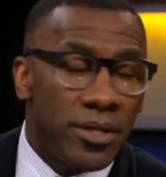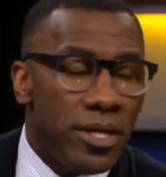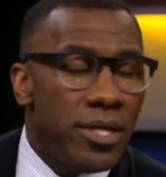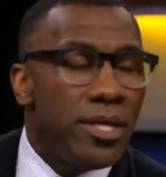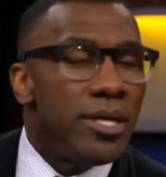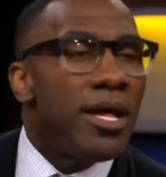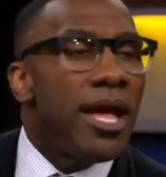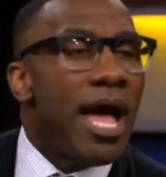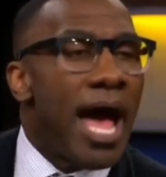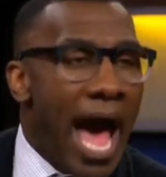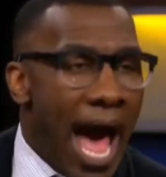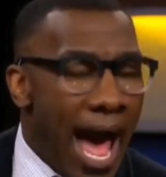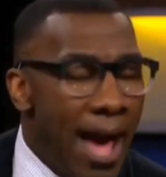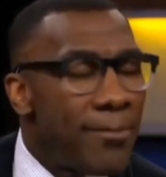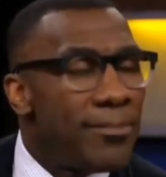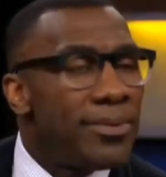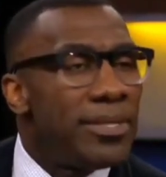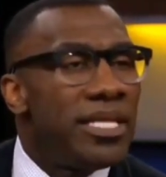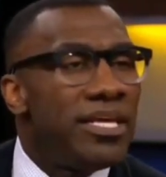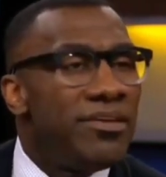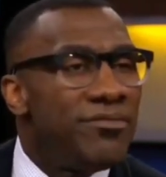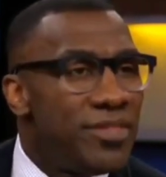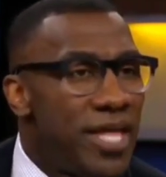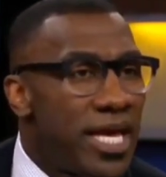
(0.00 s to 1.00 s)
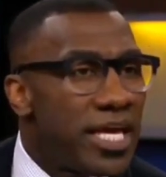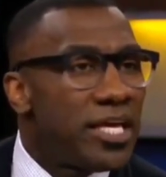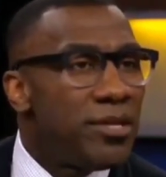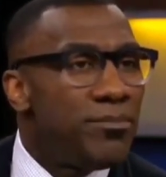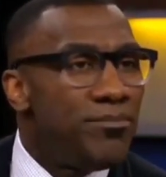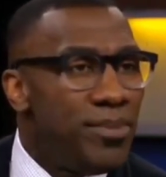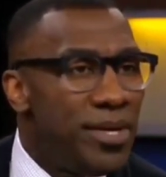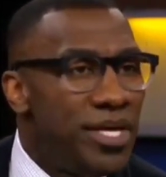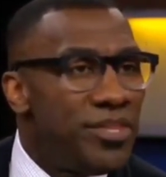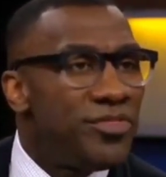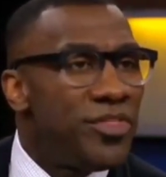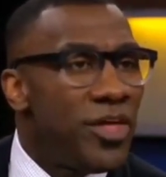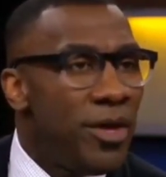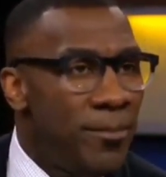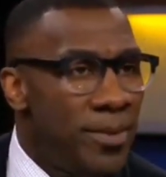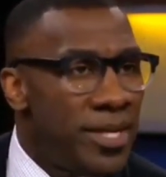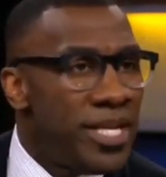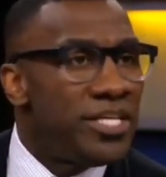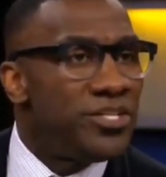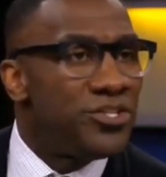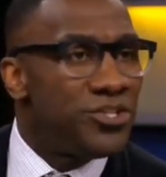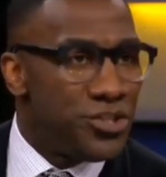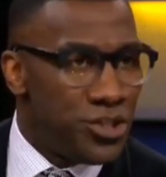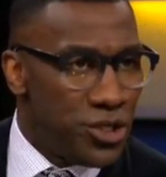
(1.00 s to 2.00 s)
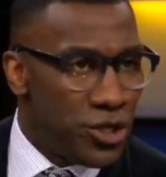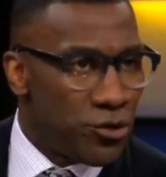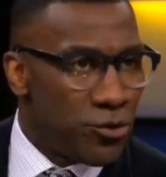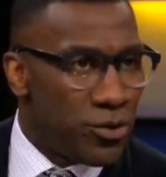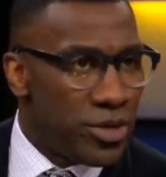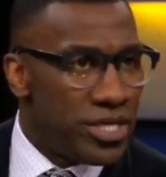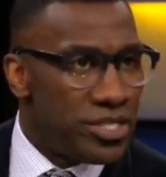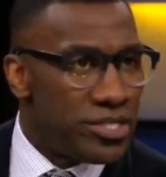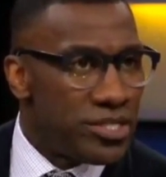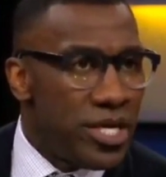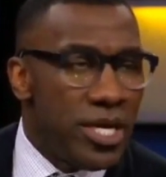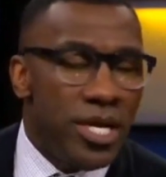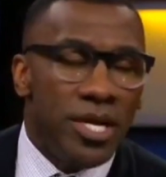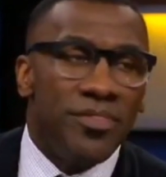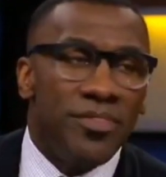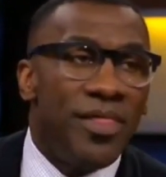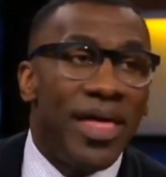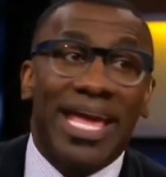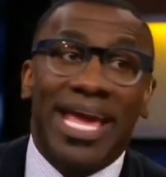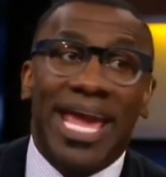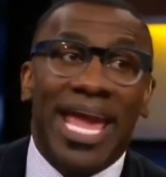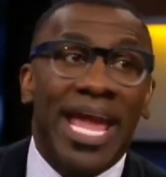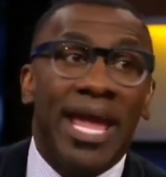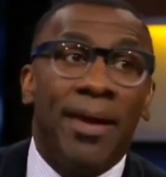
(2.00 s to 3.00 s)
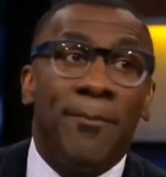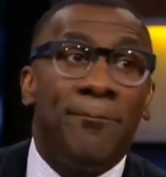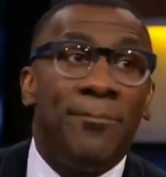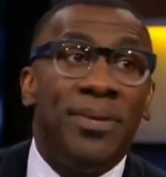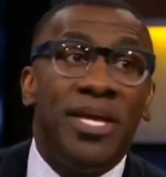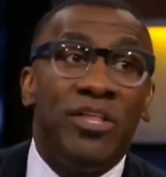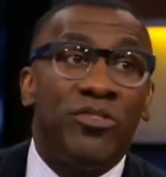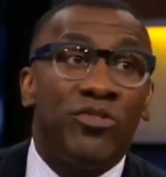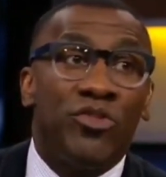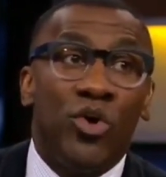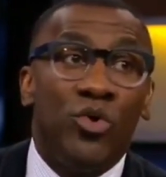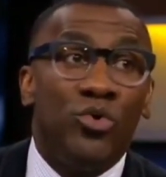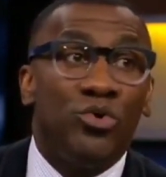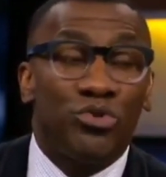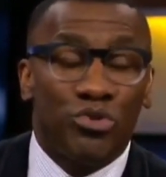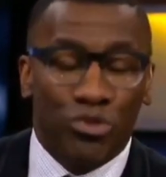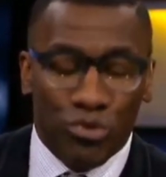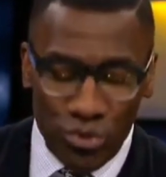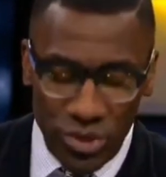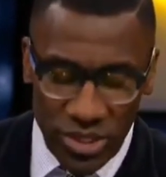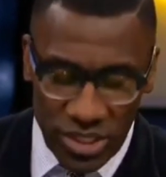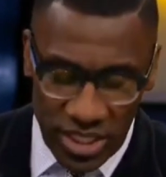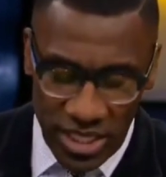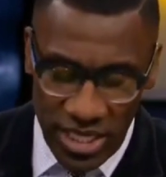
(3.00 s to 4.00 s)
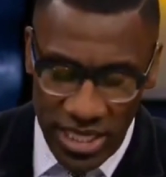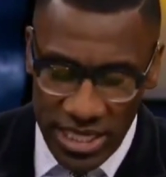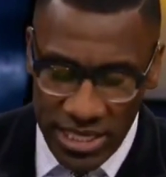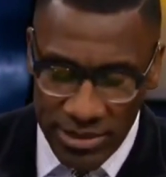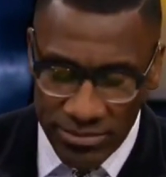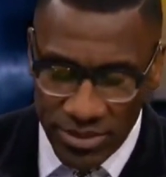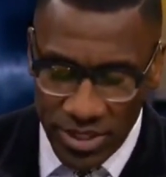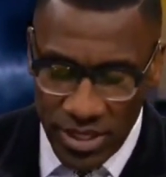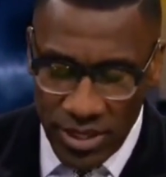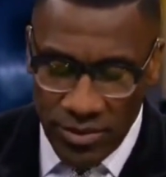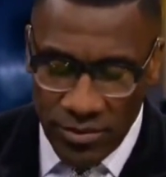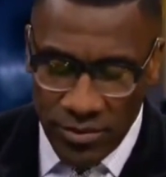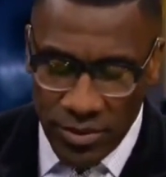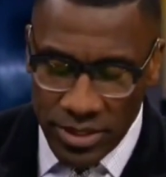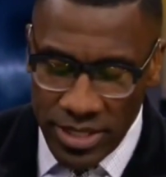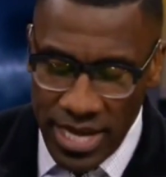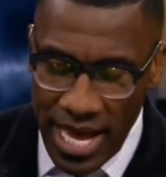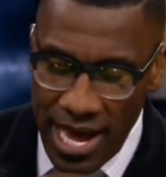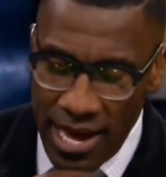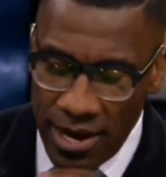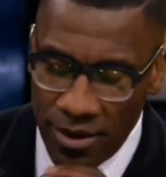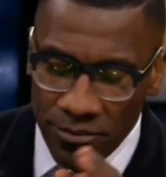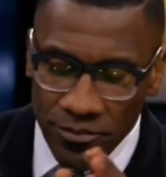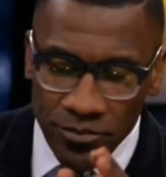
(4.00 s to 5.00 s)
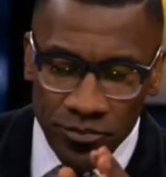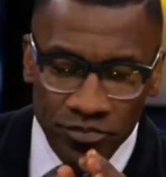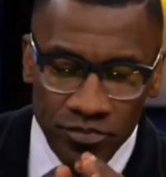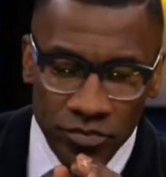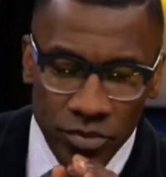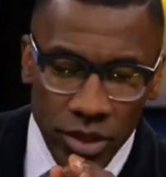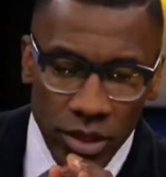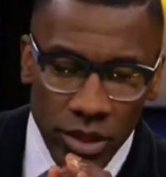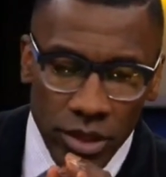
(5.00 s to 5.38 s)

I believe they can beat them in a series. They can't beat those 3 teams. Now,